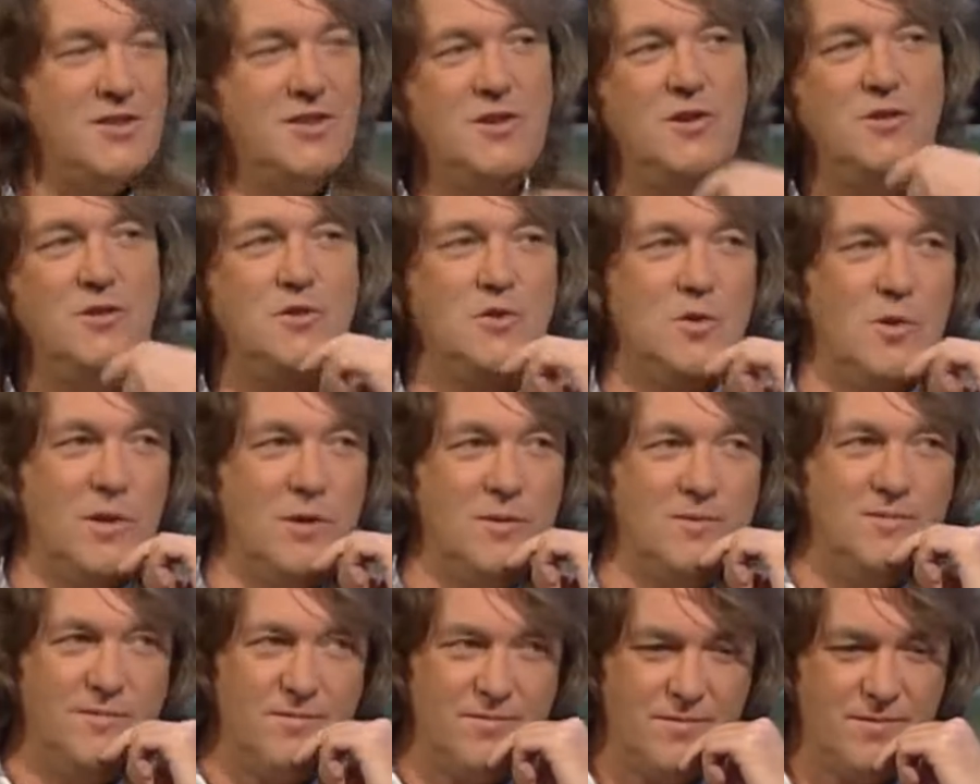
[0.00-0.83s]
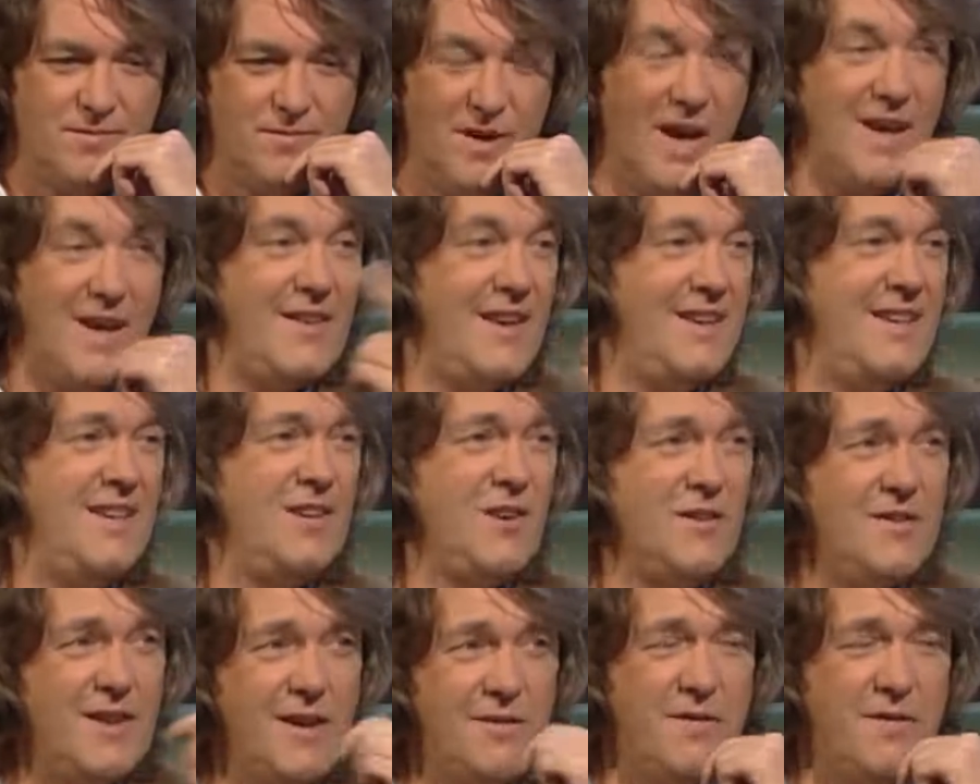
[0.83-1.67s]
as usual, like they
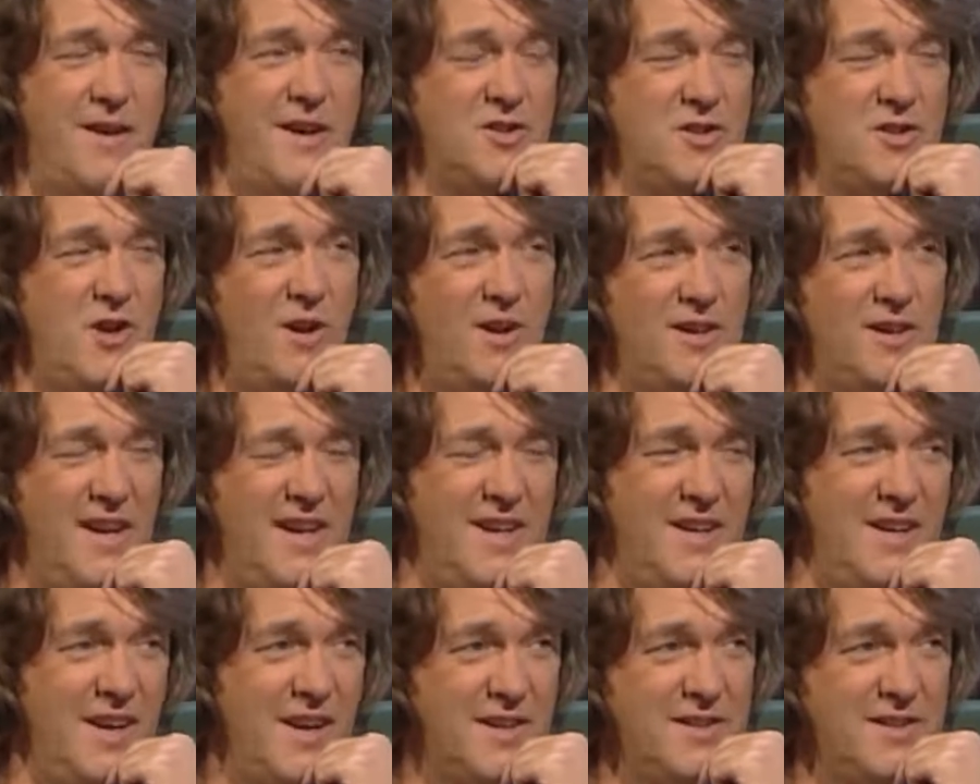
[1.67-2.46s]
did on their French holiday